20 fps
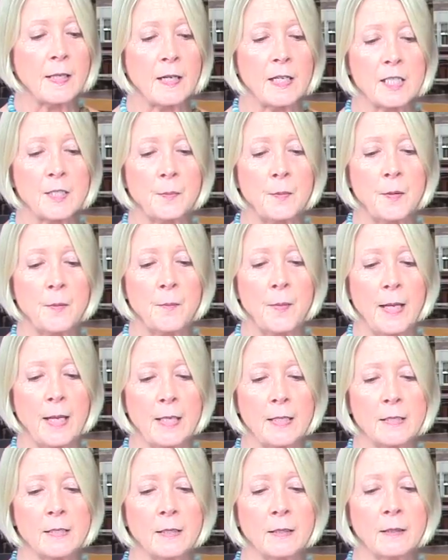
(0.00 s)
has been
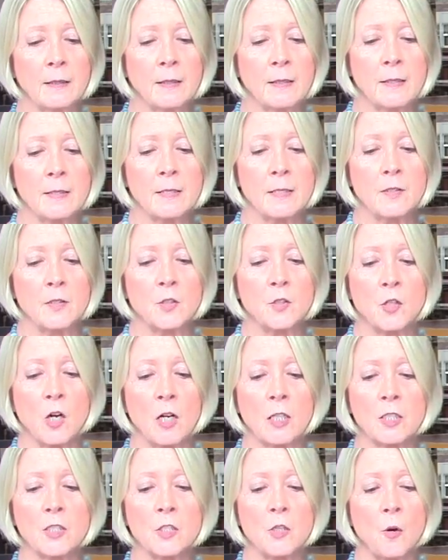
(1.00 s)
made since
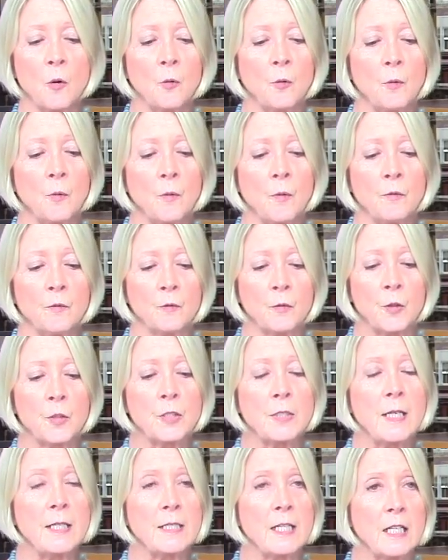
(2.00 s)
John Snow
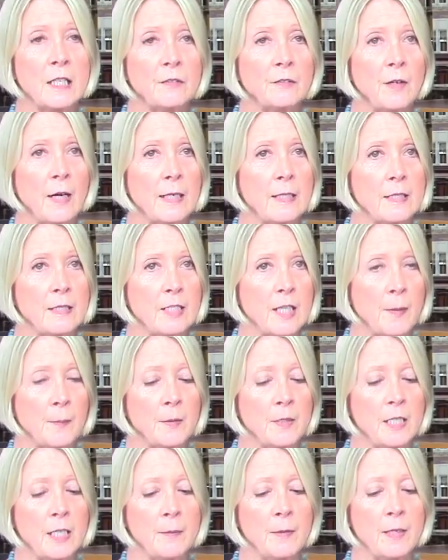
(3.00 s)
first identified its
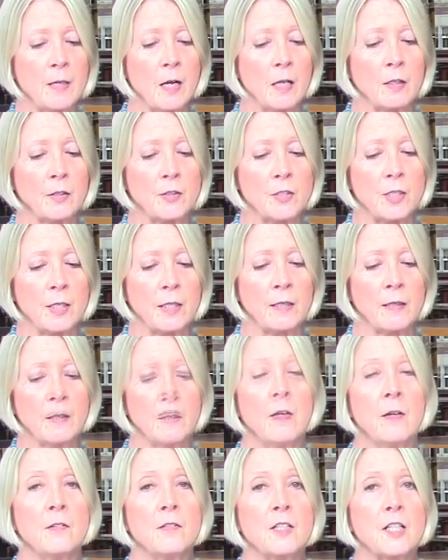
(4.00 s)
epidemiology,
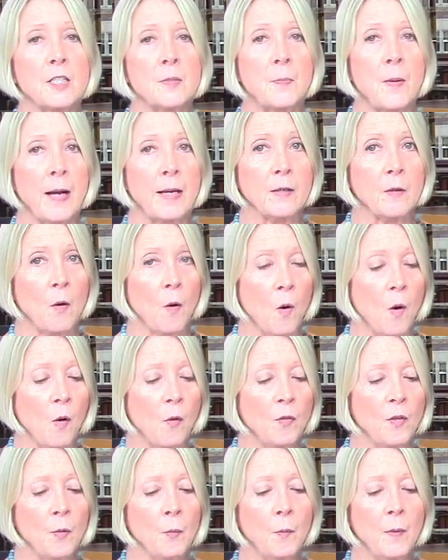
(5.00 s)
despite all
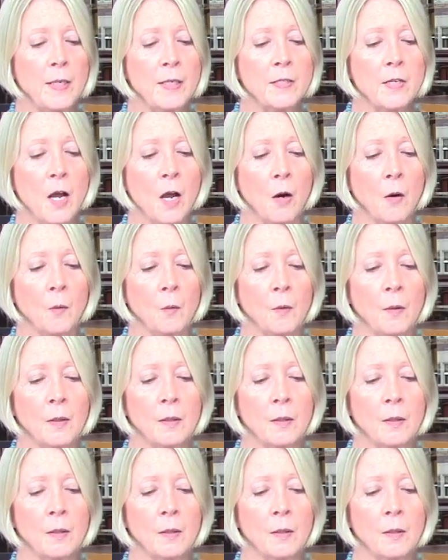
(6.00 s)
that we know